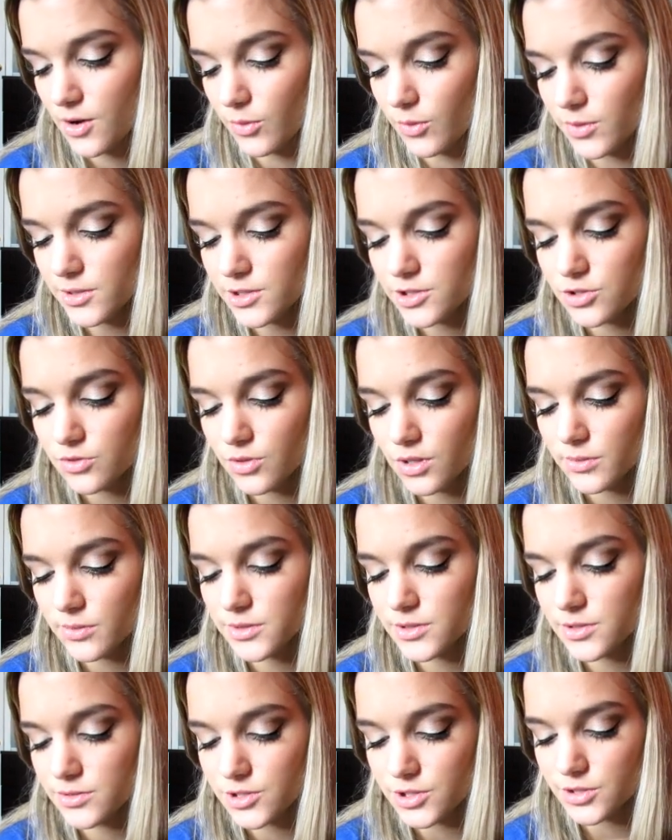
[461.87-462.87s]
Which store
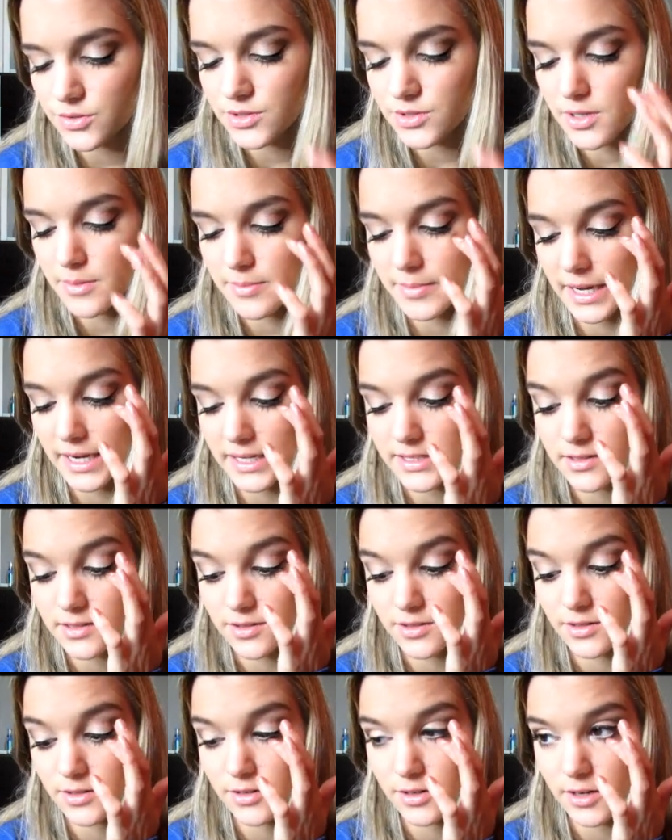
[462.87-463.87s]
would you choose to max
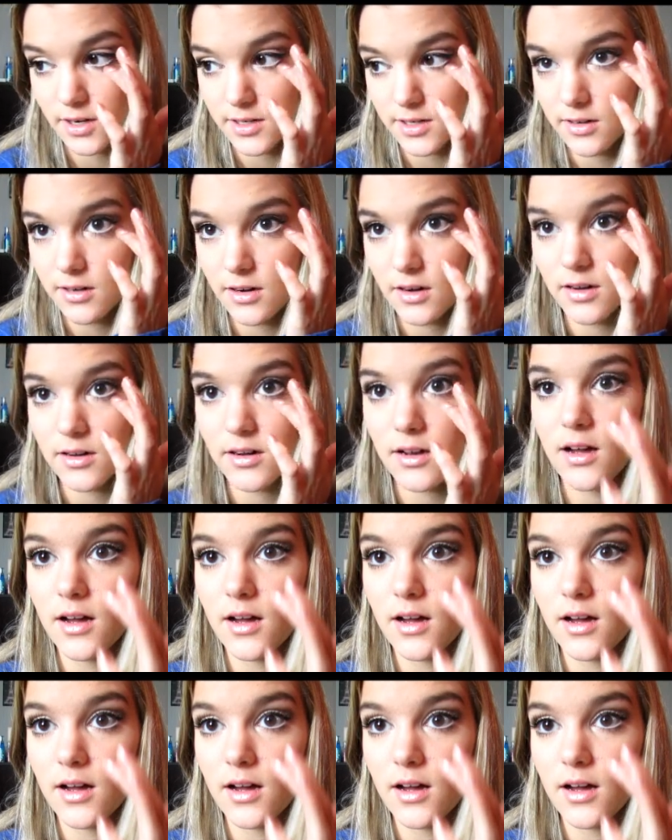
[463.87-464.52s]
out your credit card?